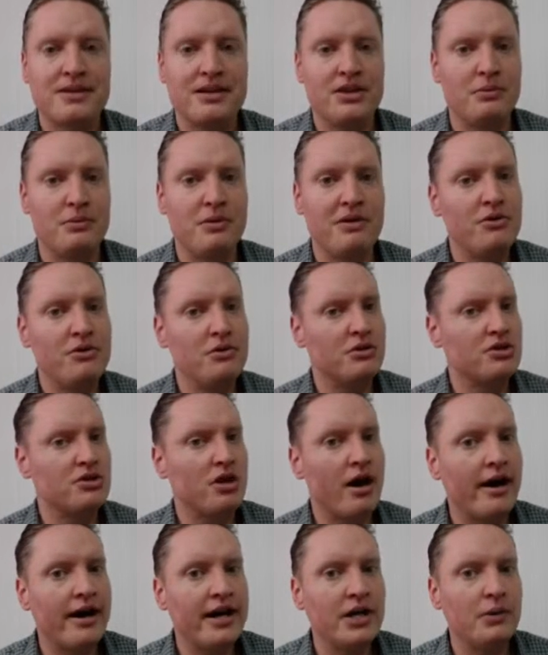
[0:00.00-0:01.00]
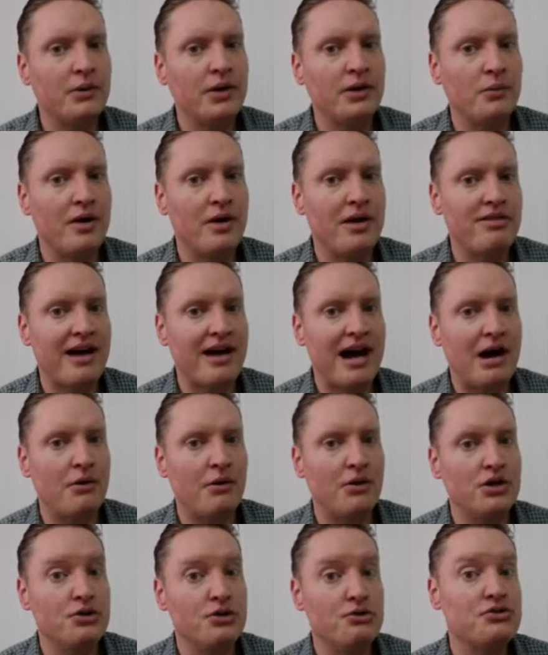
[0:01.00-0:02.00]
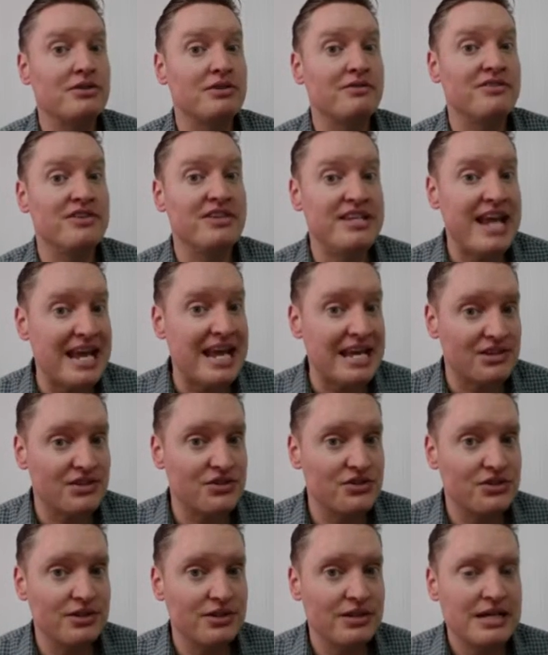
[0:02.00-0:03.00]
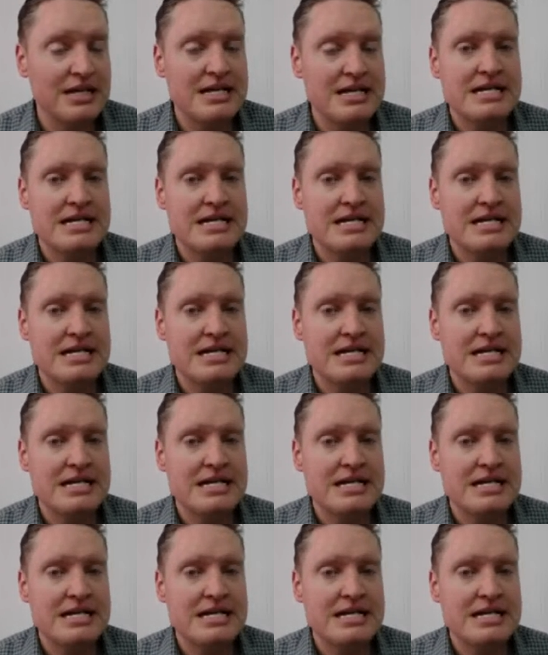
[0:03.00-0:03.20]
the reviewer's arguing with our use of dates.